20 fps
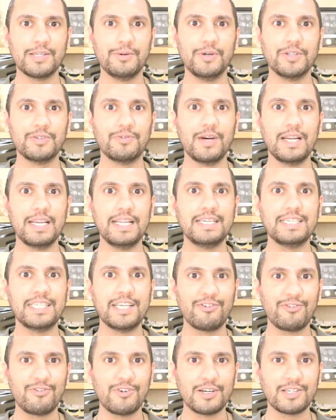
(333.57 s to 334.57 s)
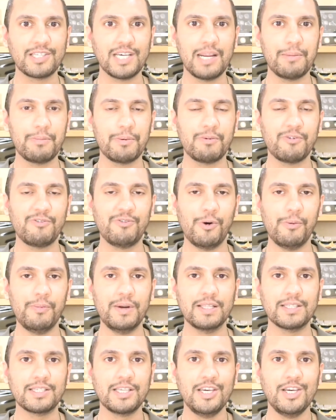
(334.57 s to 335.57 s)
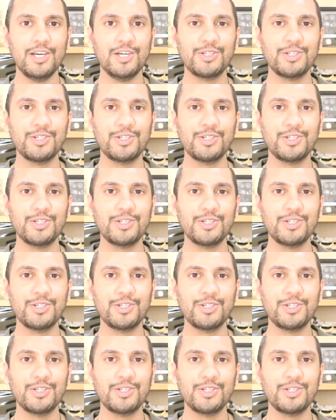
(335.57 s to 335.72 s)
So it was really different type of performance